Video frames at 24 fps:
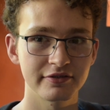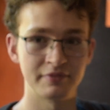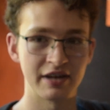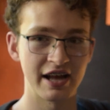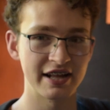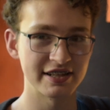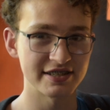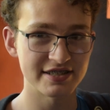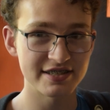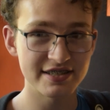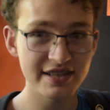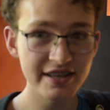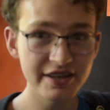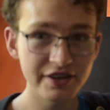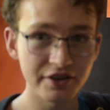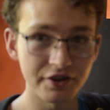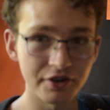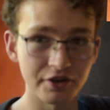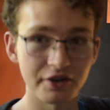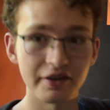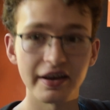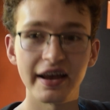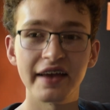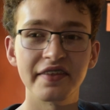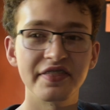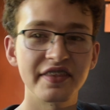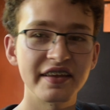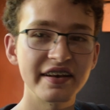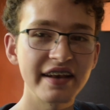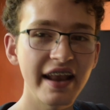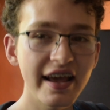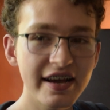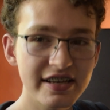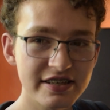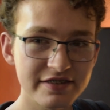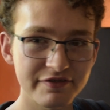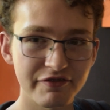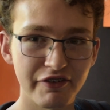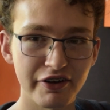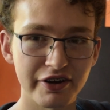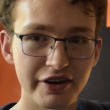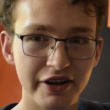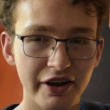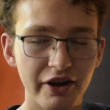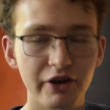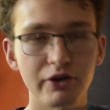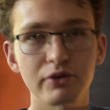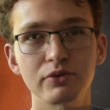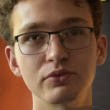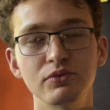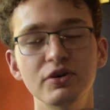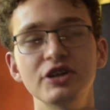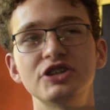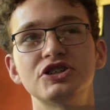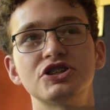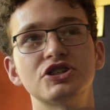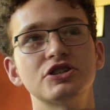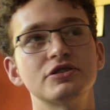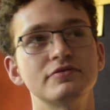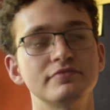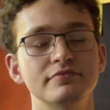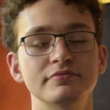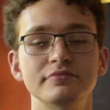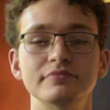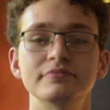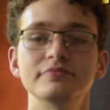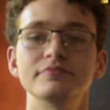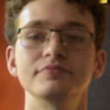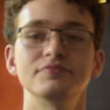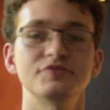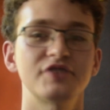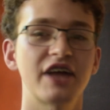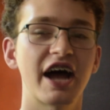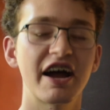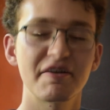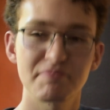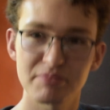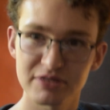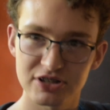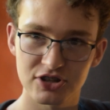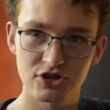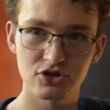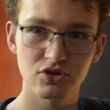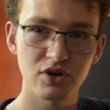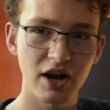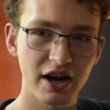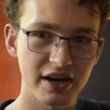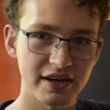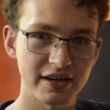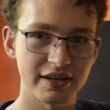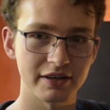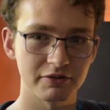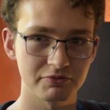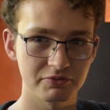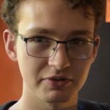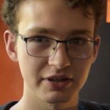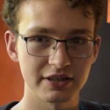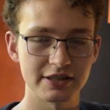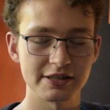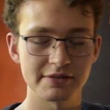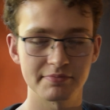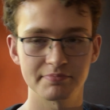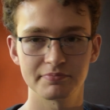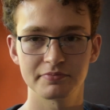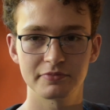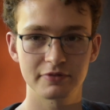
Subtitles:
and see you in the next video, which I've been struggling really.